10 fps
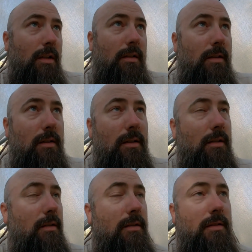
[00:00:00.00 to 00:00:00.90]
That
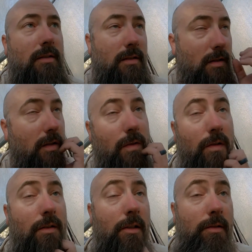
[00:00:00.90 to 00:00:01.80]

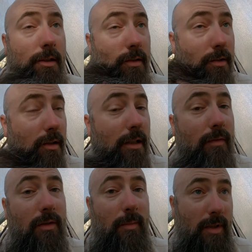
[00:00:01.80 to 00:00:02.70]
was good.
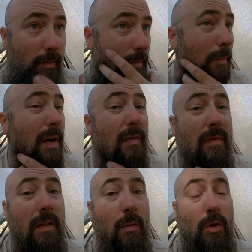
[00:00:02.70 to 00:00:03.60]
My
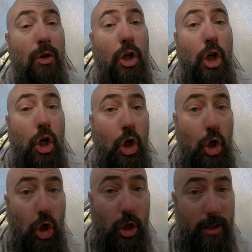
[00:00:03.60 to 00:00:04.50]
feet were
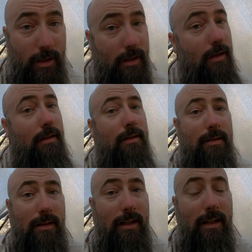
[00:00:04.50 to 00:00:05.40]
hurting
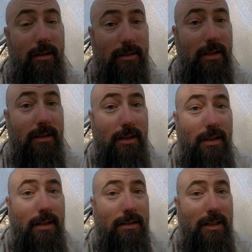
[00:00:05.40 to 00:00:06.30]
today on that
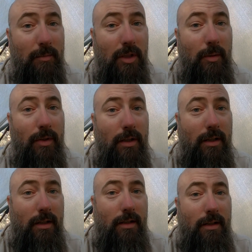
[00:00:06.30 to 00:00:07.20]
climb up
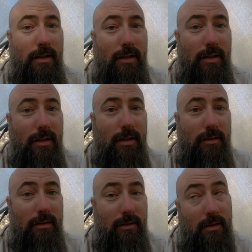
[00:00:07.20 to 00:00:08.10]
to
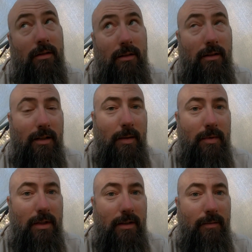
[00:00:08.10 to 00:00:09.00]
this
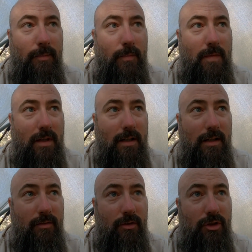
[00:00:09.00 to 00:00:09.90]
campsite
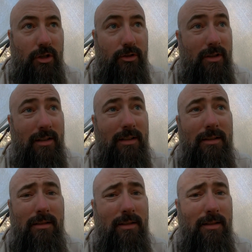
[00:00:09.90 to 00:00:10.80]
after Junction.
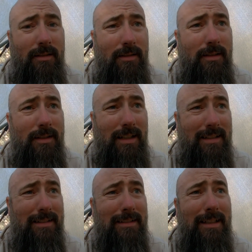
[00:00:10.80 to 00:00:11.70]
Another thing is like
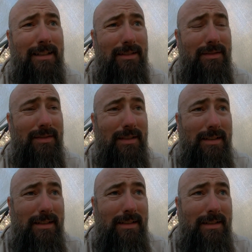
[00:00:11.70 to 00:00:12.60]
a lot of
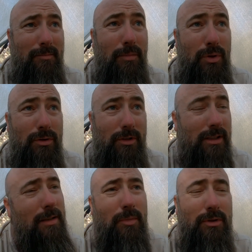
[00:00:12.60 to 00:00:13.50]
bouldering,
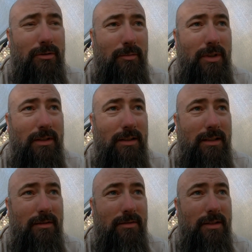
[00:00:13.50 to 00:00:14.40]
not bouldering, but a lot
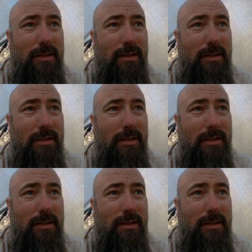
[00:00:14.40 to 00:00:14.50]
of